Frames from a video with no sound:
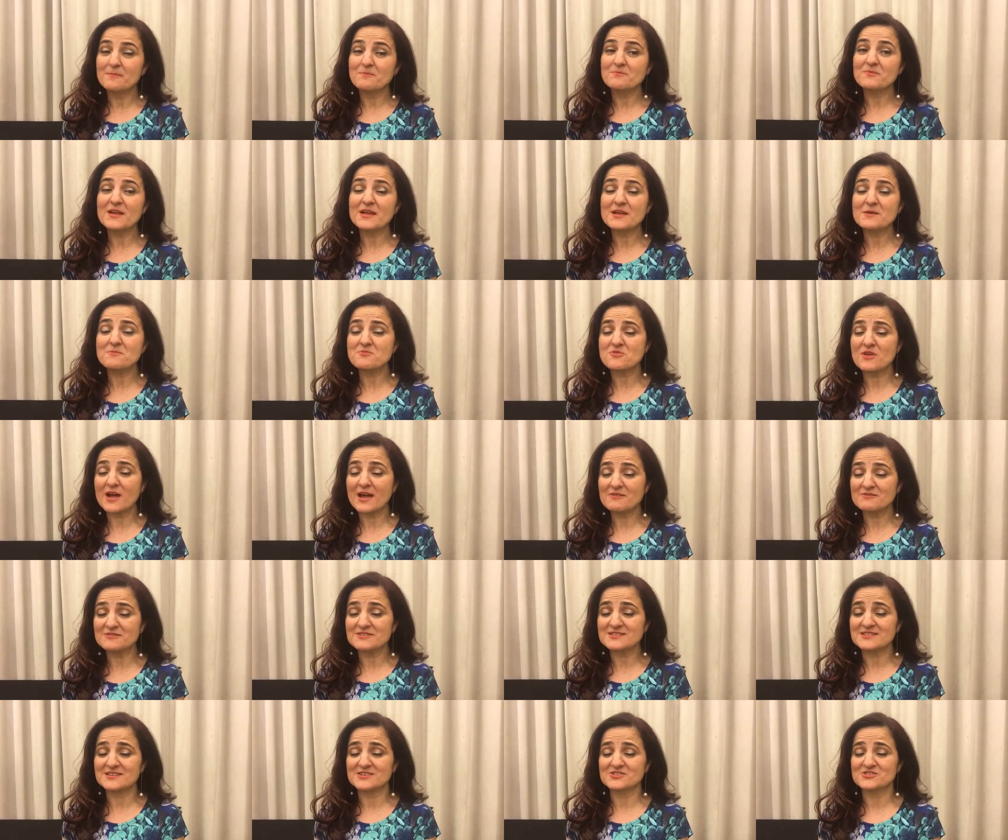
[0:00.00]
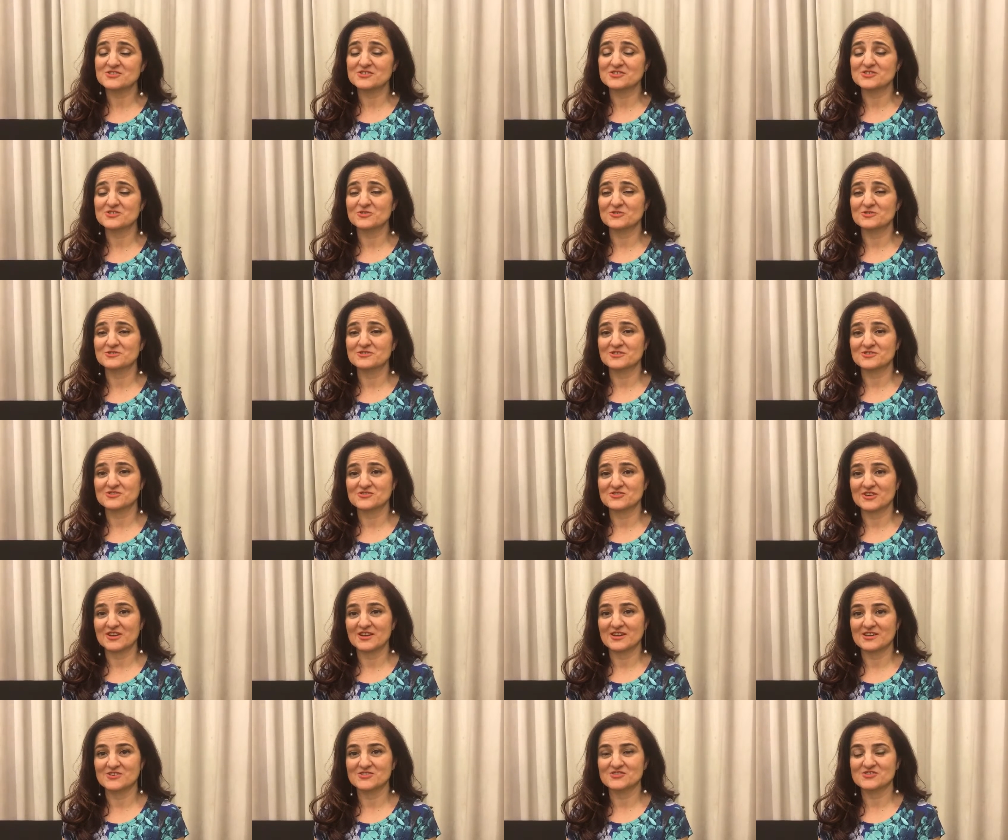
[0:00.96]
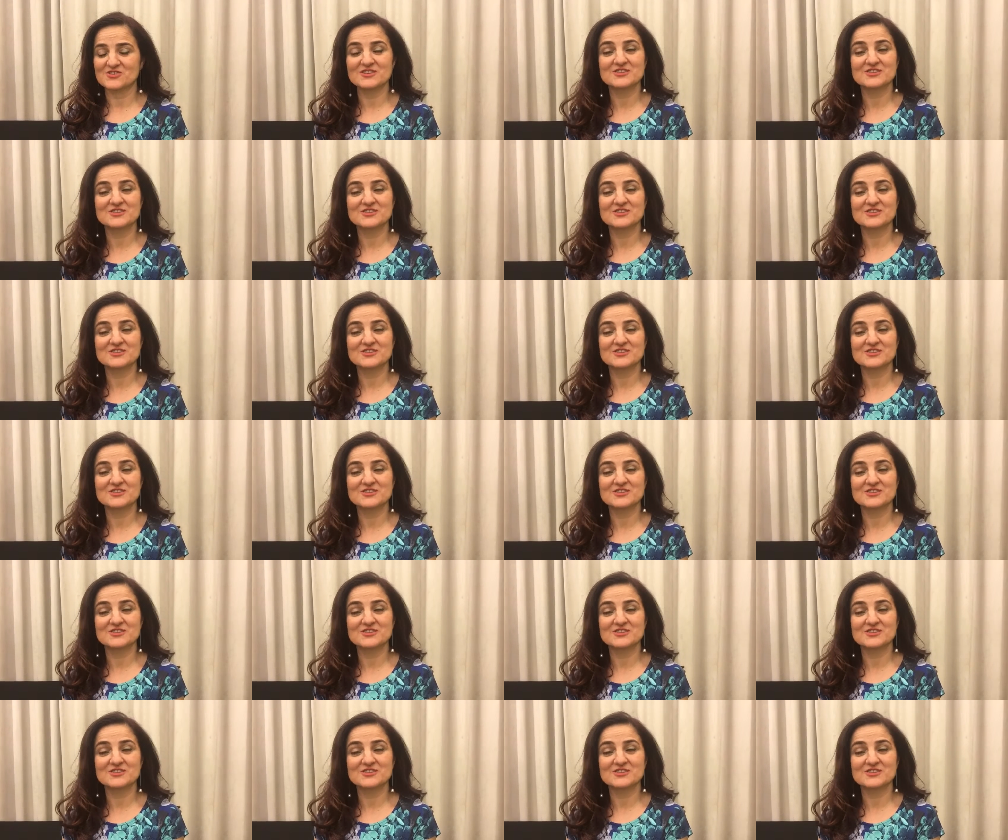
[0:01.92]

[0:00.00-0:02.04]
their private sessions also change.